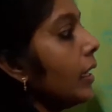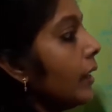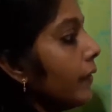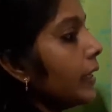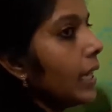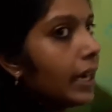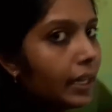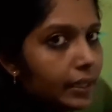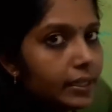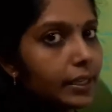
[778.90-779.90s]
With
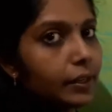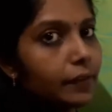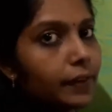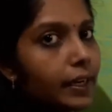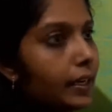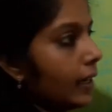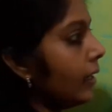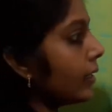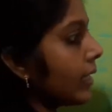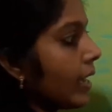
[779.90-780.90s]
another set of
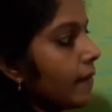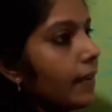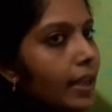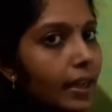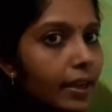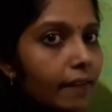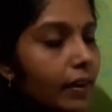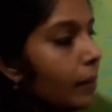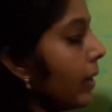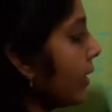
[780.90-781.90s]
data, same way
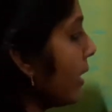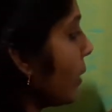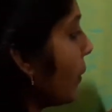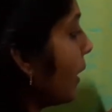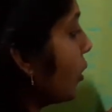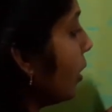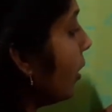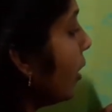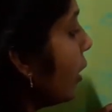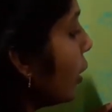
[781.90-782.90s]
we will make the equation.